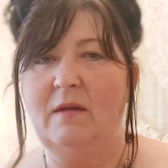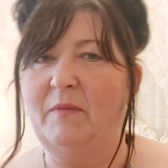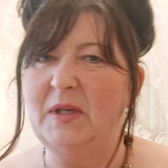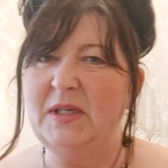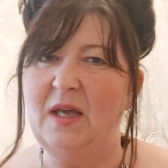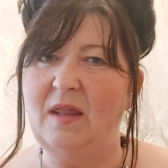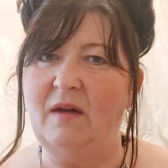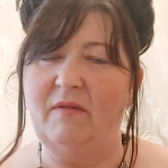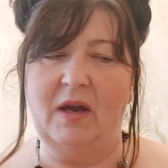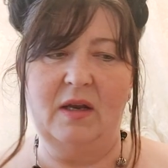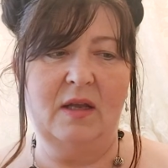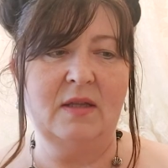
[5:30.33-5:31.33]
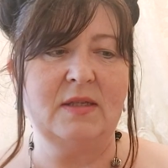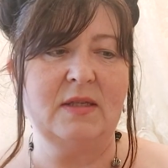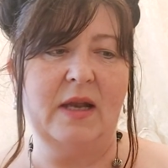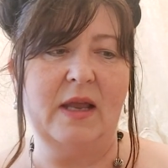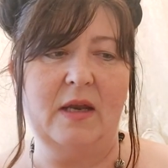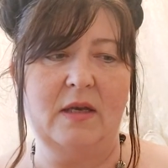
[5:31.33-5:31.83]
Am I saying that right?
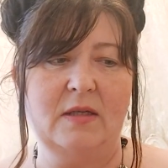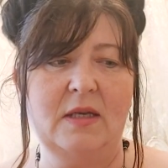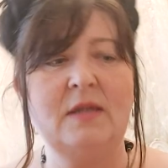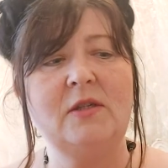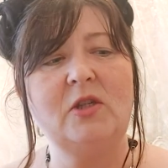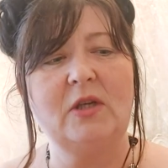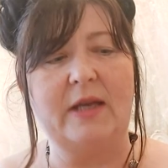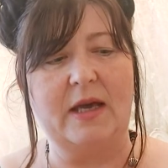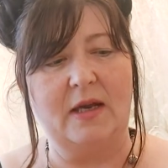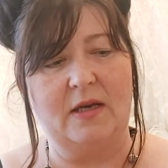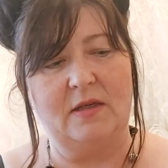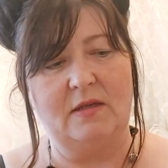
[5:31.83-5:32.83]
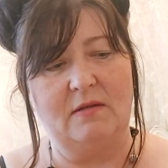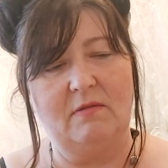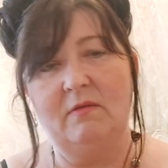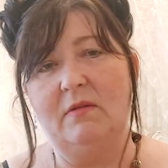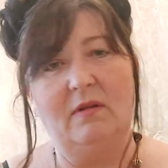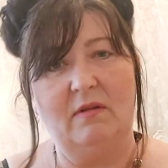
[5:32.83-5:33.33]
Insulated, insulated.
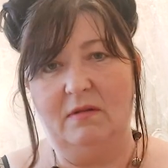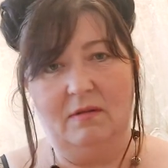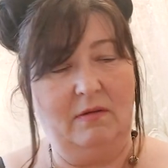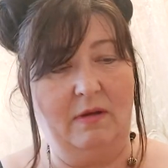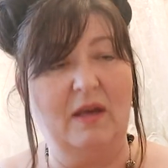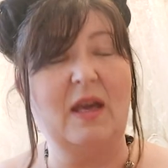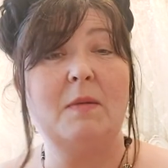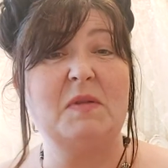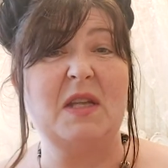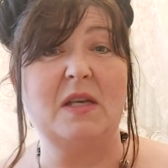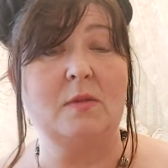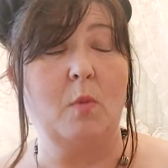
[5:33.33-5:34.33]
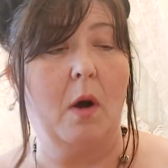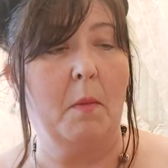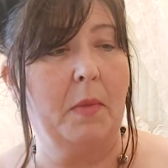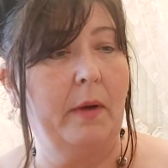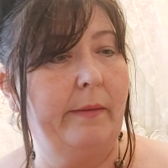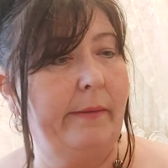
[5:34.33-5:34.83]
Keeps things
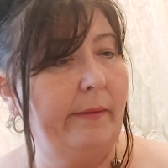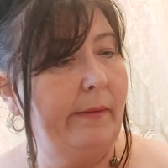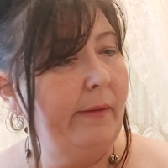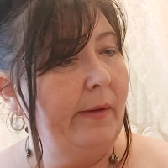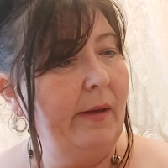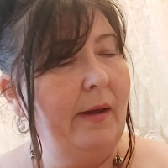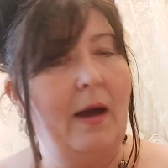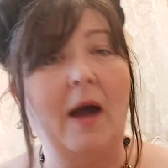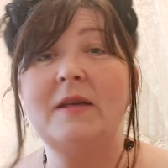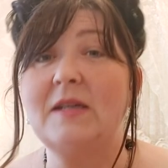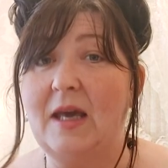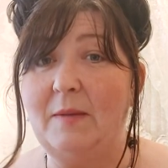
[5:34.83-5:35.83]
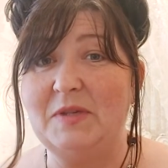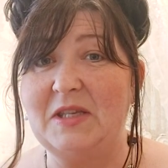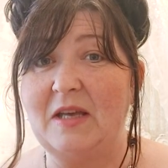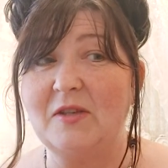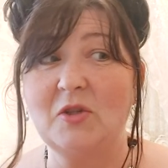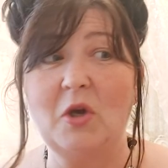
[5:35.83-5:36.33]
warm and it keeps
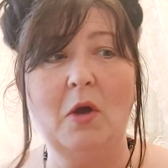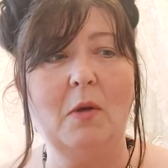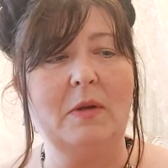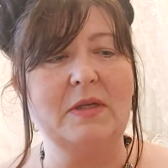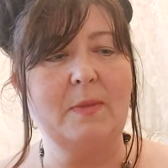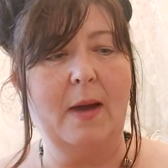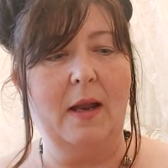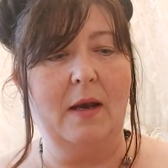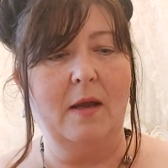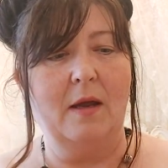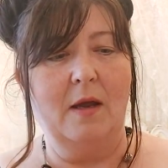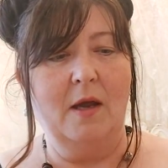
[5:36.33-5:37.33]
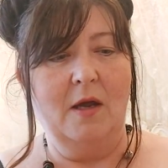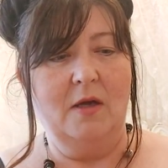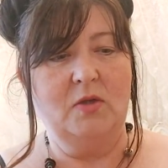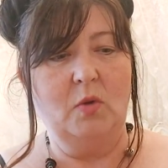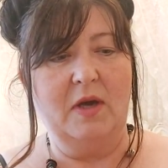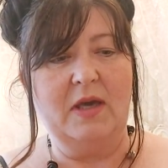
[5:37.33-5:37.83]
things cool as well.
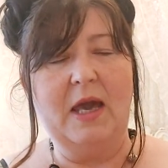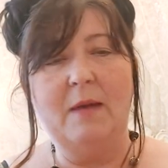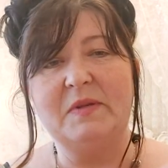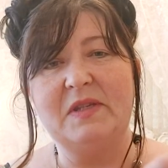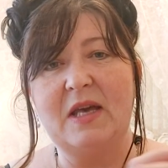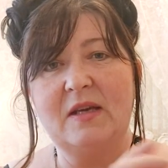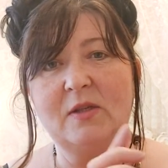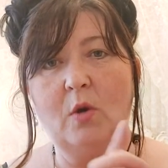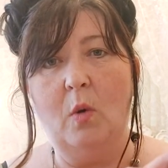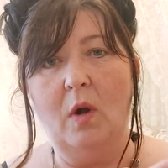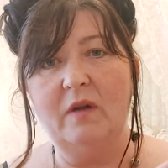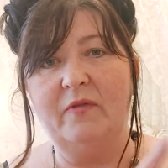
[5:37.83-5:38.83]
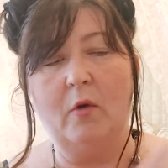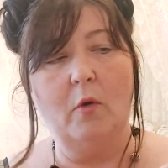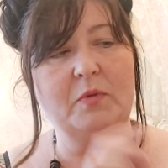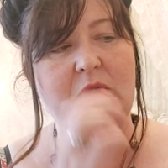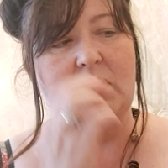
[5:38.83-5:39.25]
So it keeps things cool for up